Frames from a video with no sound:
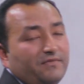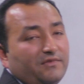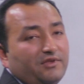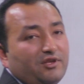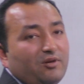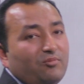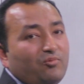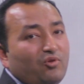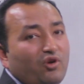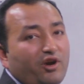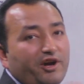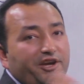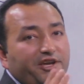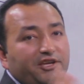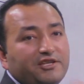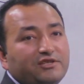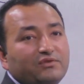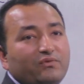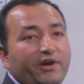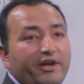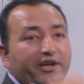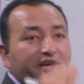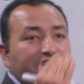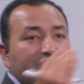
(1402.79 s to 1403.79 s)
The boy is
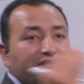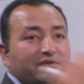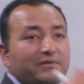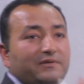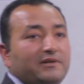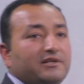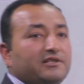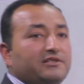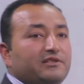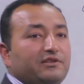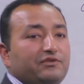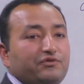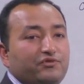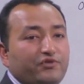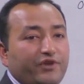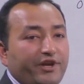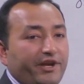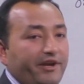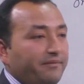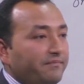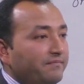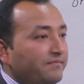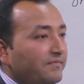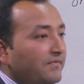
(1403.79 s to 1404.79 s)
going towards the
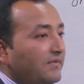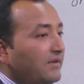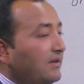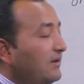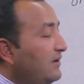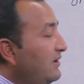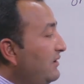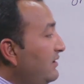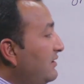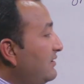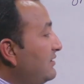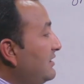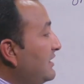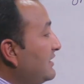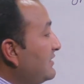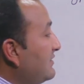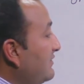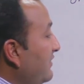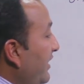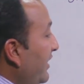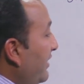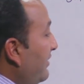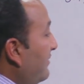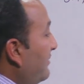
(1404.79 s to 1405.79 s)
tree. That
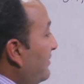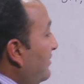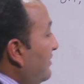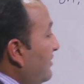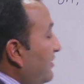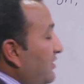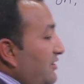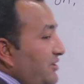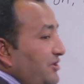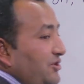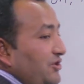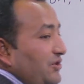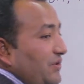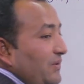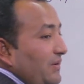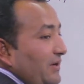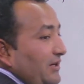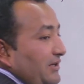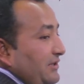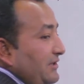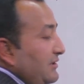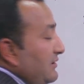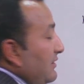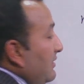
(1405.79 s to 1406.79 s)
thing.
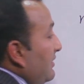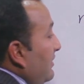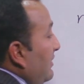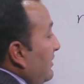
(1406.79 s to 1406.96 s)
Towards.